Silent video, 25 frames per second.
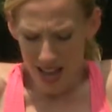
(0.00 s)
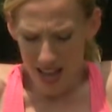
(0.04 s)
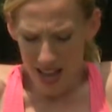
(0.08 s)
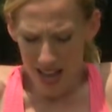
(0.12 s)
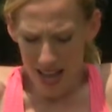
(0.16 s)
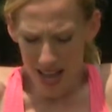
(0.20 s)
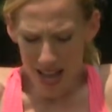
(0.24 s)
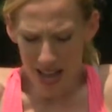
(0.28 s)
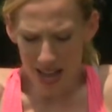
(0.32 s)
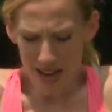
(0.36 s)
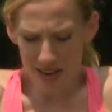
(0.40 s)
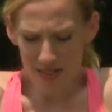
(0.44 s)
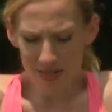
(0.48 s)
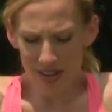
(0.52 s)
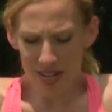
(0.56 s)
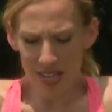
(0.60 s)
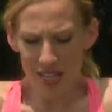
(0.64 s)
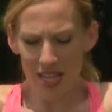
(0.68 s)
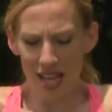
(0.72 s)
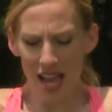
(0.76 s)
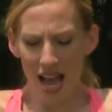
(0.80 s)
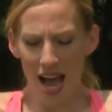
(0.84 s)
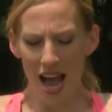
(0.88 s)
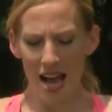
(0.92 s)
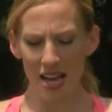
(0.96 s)
And
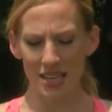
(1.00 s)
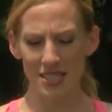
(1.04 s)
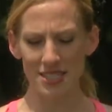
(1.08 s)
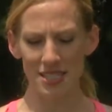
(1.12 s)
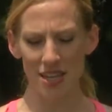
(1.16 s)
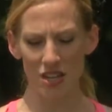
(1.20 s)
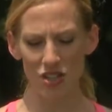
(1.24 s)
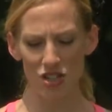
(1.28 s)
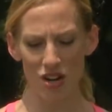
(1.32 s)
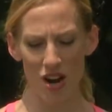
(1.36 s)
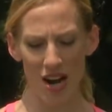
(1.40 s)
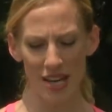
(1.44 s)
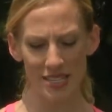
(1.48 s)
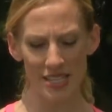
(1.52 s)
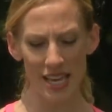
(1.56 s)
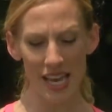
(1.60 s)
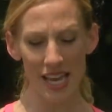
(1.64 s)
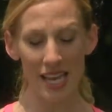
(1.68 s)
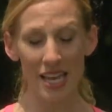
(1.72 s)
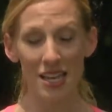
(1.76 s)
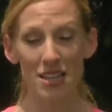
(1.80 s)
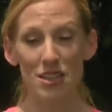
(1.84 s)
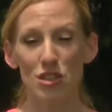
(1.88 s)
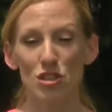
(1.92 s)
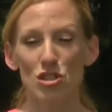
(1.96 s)
relax. Now try
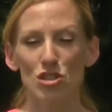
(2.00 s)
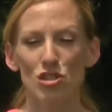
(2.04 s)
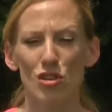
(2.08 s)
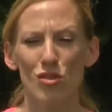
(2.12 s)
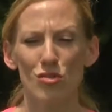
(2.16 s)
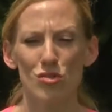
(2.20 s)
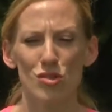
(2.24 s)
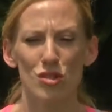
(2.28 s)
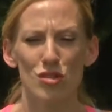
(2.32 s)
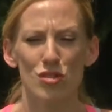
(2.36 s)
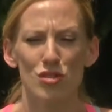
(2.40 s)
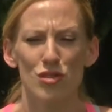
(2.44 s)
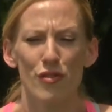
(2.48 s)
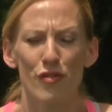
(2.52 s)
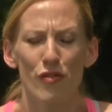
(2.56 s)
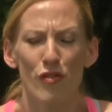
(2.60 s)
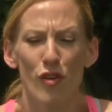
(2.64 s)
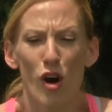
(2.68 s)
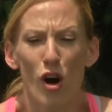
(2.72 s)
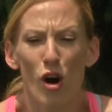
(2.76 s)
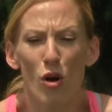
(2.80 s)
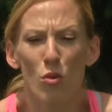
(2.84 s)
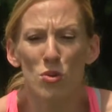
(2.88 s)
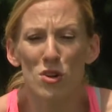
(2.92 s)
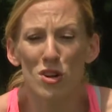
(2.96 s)
taking the shoulders
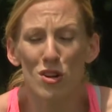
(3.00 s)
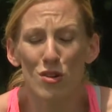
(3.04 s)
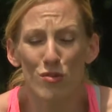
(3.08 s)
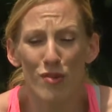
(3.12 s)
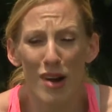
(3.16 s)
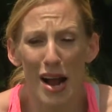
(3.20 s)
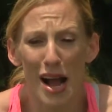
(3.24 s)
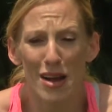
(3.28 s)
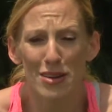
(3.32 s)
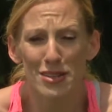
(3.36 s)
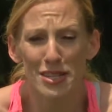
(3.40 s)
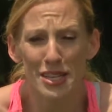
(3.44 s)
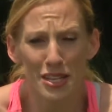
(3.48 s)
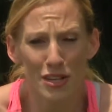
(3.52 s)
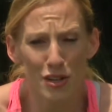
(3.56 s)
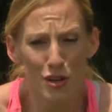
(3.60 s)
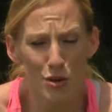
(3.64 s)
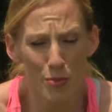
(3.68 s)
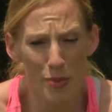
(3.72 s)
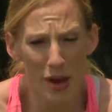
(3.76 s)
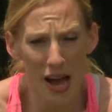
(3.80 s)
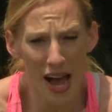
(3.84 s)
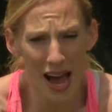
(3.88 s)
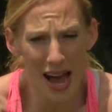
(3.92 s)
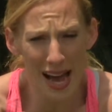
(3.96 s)
forward, rounding your
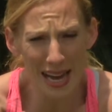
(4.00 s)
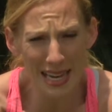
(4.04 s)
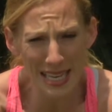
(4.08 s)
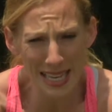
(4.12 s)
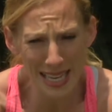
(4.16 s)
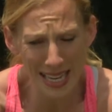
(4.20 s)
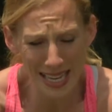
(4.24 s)
back.